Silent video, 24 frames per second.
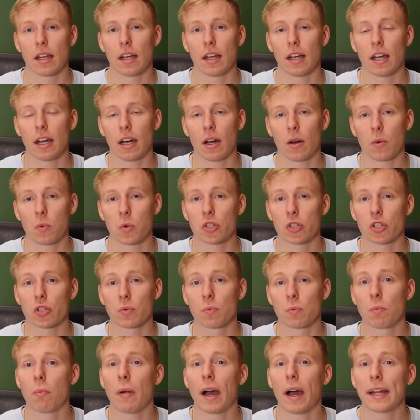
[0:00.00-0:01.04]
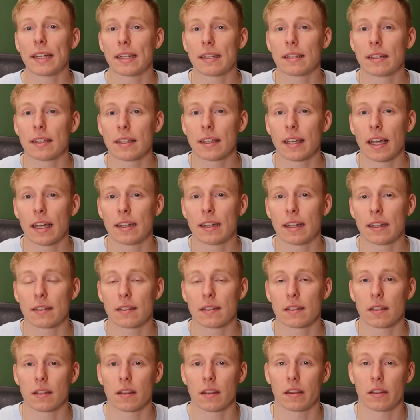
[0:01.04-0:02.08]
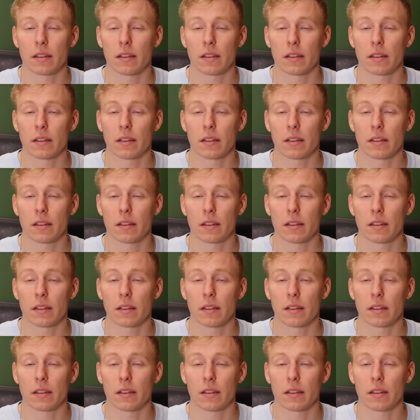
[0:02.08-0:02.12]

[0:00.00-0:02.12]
uh, which might indicate that